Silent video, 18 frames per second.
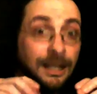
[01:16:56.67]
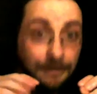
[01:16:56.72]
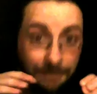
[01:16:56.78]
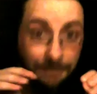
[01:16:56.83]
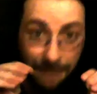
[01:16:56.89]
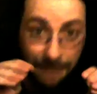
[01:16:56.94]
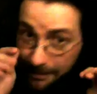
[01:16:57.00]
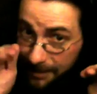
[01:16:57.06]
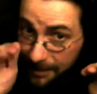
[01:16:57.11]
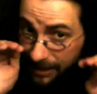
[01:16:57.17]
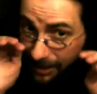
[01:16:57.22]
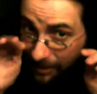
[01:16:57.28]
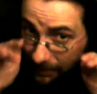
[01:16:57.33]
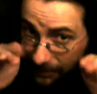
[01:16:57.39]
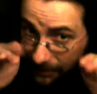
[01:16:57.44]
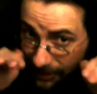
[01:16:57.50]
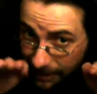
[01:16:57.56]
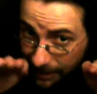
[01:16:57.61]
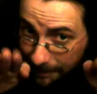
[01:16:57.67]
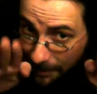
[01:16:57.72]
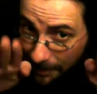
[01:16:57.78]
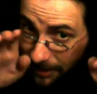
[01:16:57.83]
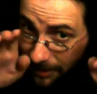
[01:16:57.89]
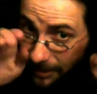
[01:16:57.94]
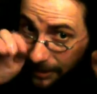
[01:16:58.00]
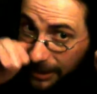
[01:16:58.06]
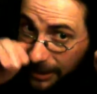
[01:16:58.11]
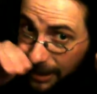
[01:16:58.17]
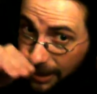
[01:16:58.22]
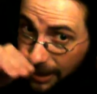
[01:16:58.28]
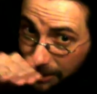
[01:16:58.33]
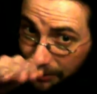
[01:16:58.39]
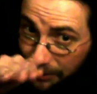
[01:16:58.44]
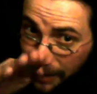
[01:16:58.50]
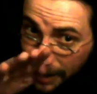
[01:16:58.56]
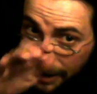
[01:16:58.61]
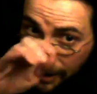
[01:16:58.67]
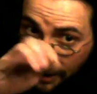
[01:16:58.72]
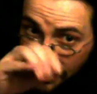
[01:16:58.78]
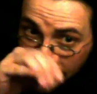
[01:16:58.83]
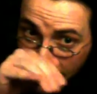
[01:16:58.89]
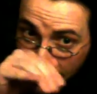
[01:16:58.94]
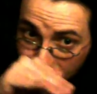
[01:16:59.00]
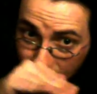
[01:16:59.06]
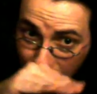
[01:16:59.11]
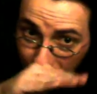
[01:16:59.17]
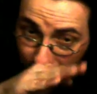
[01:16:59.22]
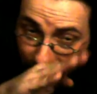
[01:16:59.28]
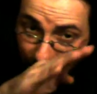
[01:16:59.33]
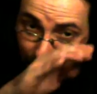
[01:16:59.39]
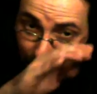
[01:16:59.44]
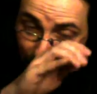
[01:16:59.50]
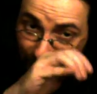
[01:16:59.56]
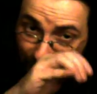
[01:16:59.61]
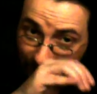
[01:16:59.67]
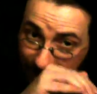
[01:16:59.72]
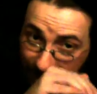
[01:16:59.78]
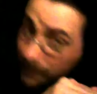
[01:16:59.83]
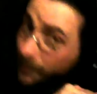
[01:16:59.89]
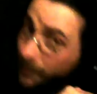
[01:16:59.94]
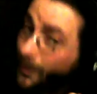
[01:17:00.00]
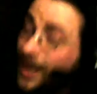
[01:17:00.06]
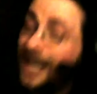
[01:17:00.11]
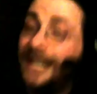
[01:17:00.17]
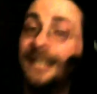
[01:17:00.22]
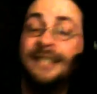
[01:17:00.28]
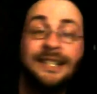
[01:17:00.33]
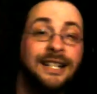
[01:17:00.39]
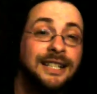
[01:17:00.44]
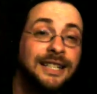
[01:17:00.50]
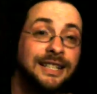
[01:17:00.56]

this will slip underneath the radar to the point where I can wait till